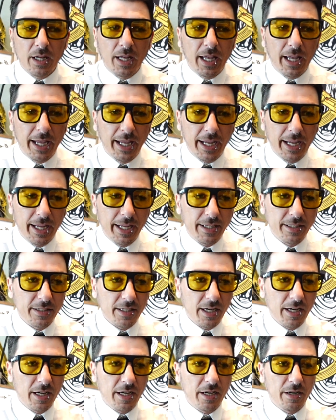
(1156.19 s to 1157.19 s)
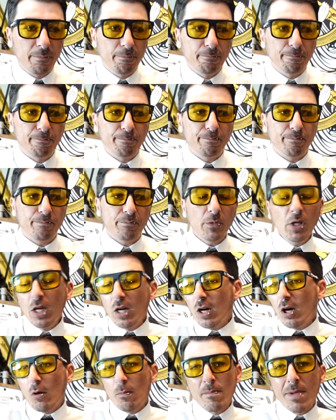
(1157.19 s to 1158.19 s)
And um, you
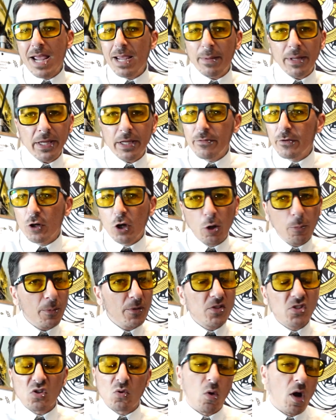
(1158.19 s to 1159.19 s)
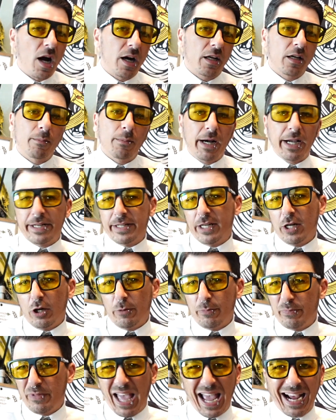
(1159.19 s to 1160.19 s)
know, maybe even open squatting might
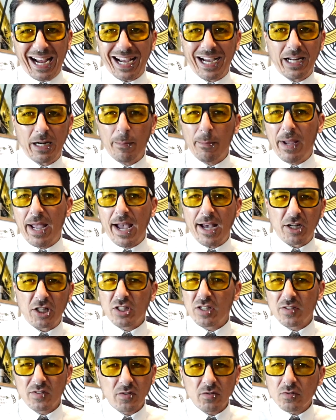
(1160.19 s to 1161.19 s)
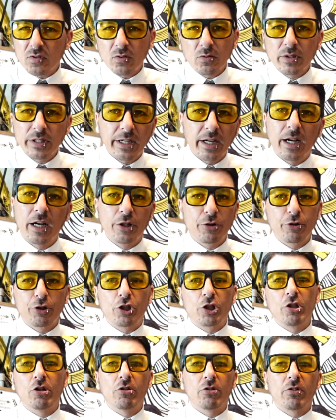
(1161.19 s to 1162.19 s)
help that kind of match because there's only 100
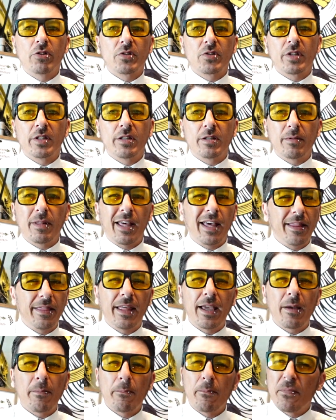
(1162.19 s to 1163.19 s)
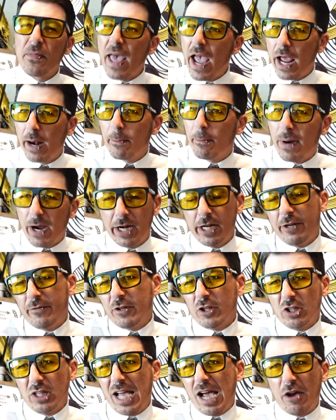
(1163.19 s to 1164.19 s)
shooters and that, that that might even
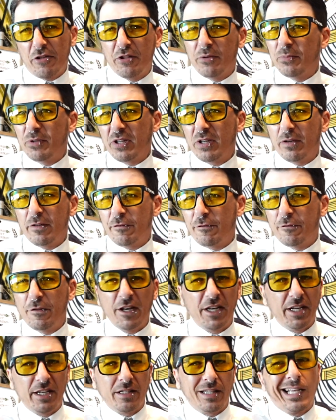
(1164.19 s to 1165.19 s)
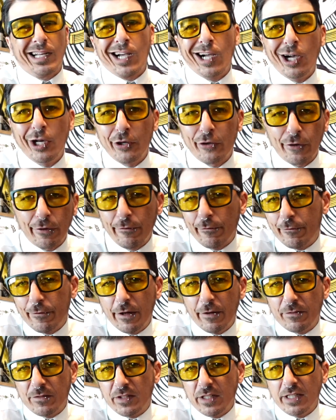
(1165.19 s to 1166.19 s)
allow them to fit in like
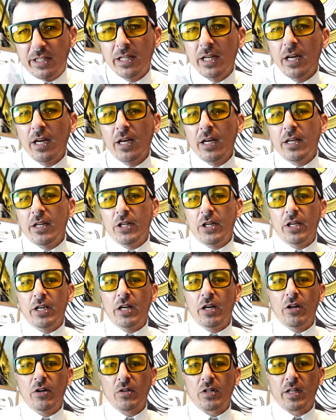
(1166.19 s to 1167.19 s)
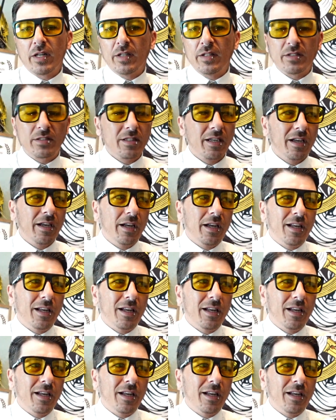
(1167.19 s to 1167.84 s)
150, you know, because